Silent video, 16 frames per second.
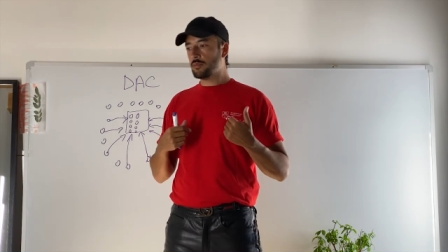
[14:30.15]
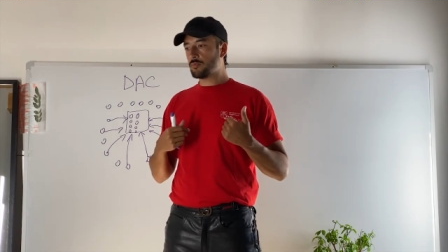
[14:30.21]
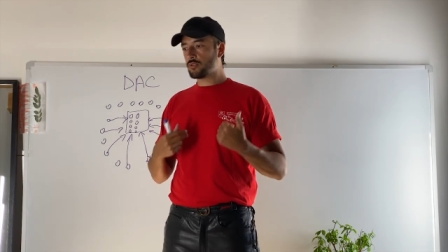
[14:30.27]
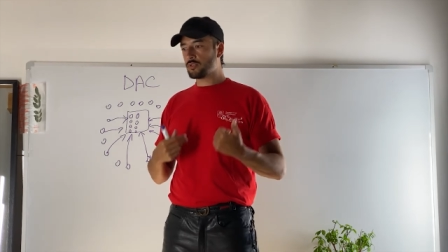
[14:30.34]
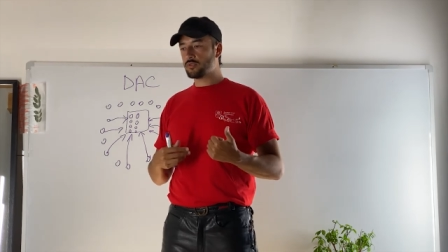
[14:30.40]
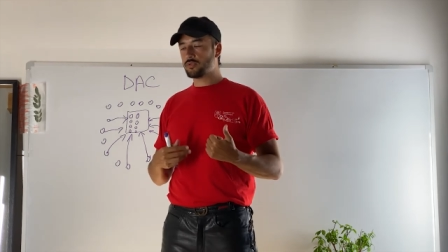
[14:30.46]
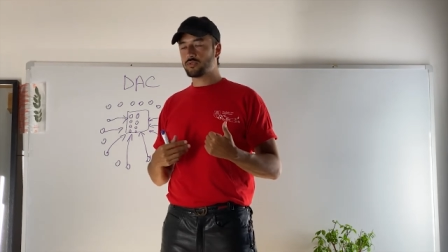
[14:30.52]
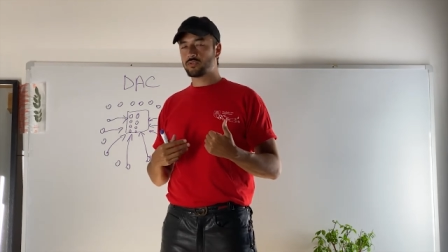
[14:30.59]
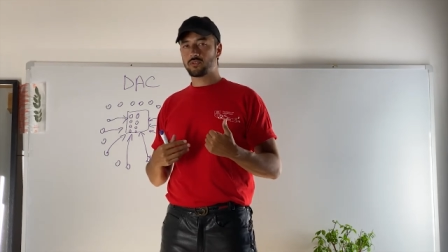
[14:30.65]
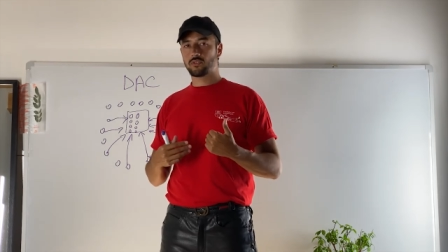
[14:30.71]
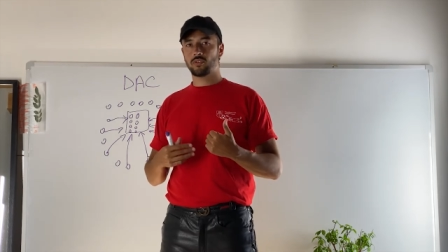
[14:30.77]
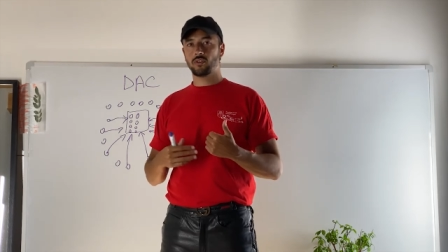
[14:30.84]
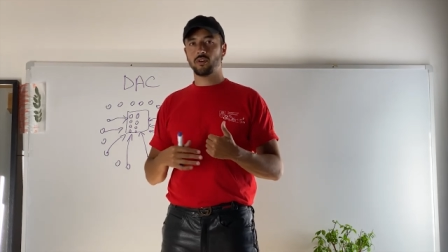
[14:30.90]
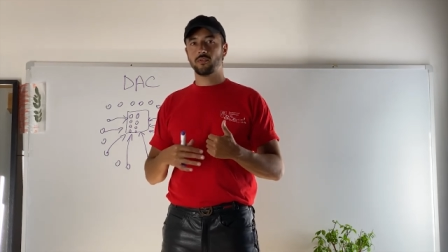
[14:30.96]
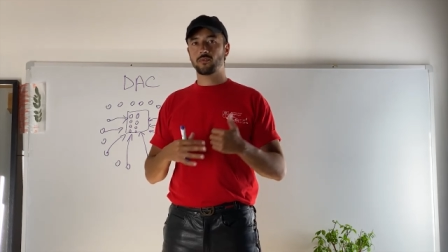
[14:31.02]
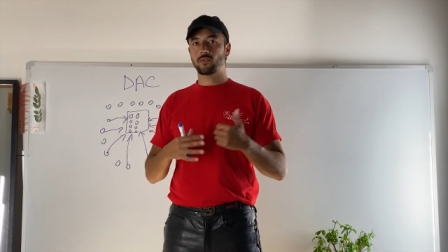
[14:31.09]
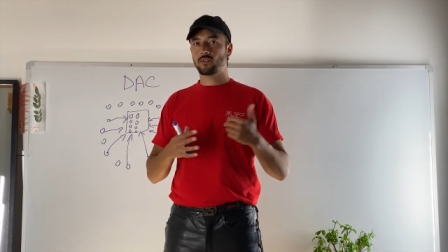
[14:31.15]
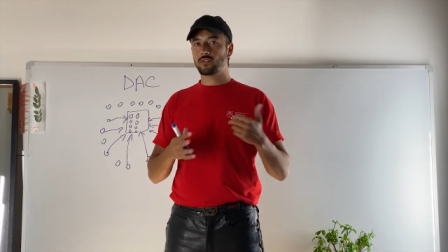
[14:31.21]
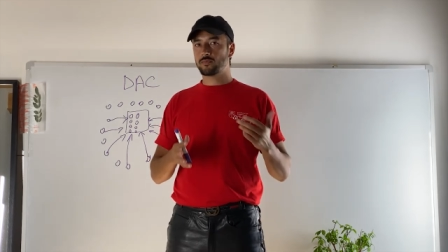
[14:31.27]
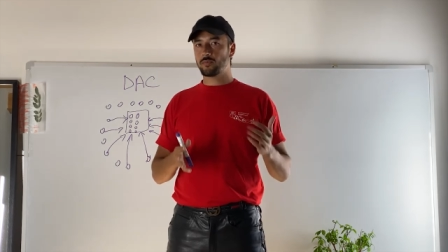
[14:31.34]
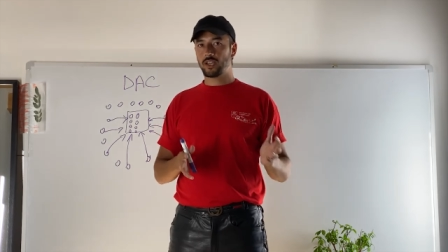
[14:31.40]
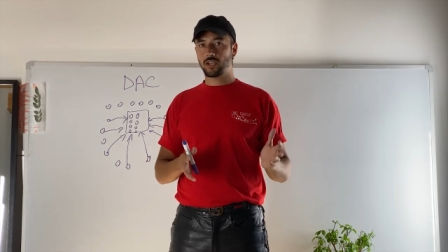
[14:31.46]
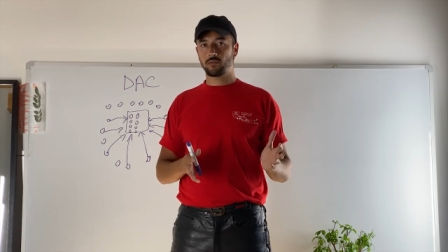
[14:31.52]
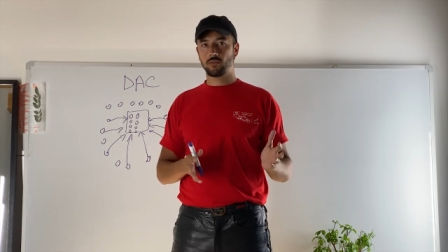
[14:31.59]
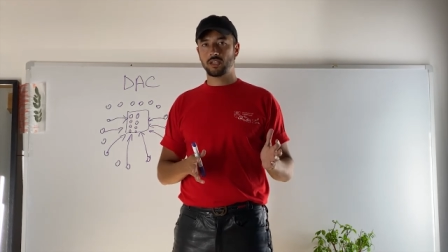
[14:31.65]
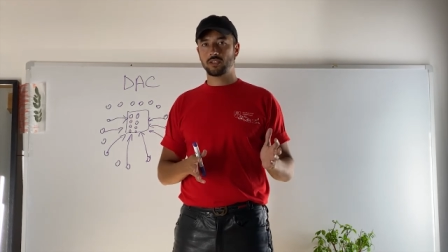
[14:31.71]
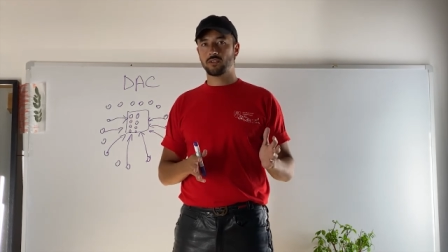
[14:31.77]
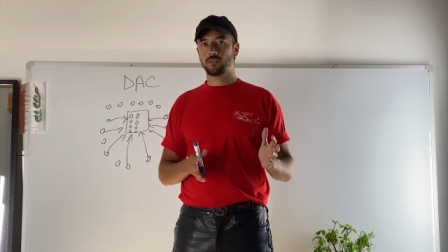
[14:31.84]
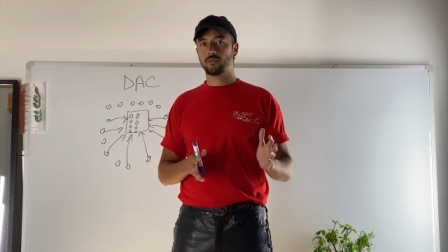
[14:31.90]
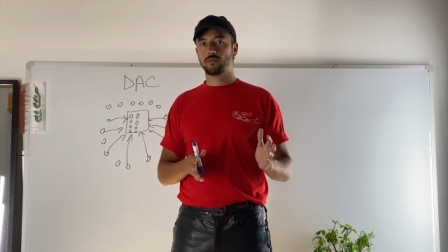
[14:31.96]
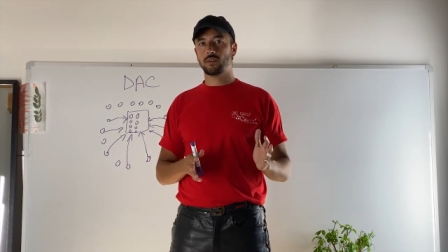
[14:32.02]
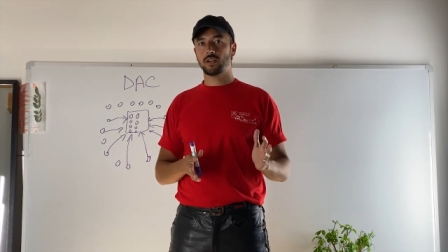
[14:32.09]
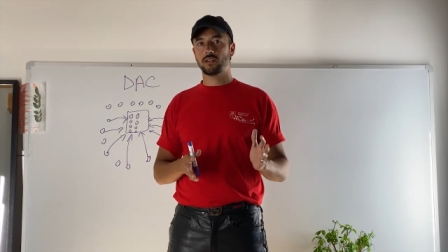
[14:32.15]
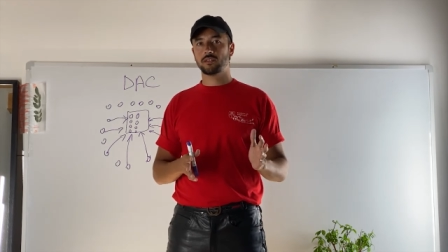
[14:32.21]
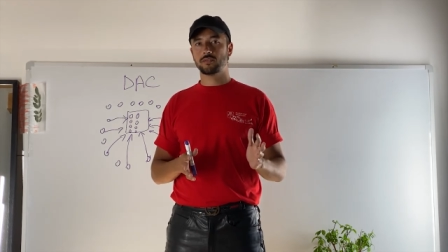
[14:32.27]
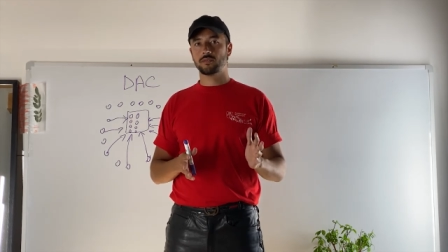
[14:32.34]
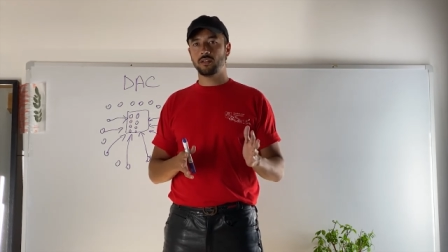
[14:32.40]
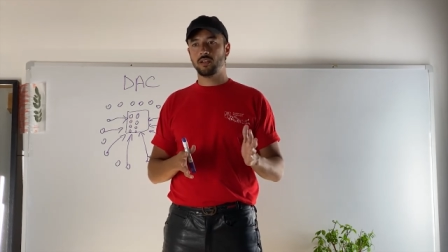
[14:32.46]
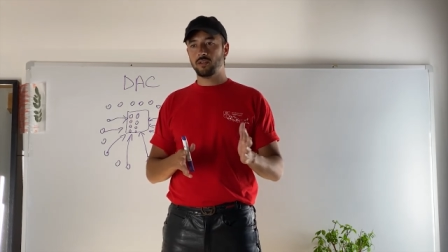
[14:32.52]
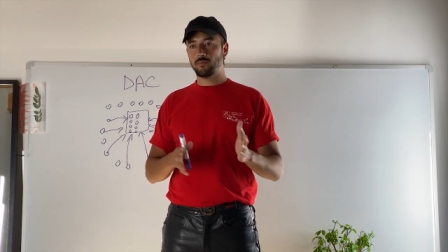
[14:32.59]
produced, of course, by great softwares,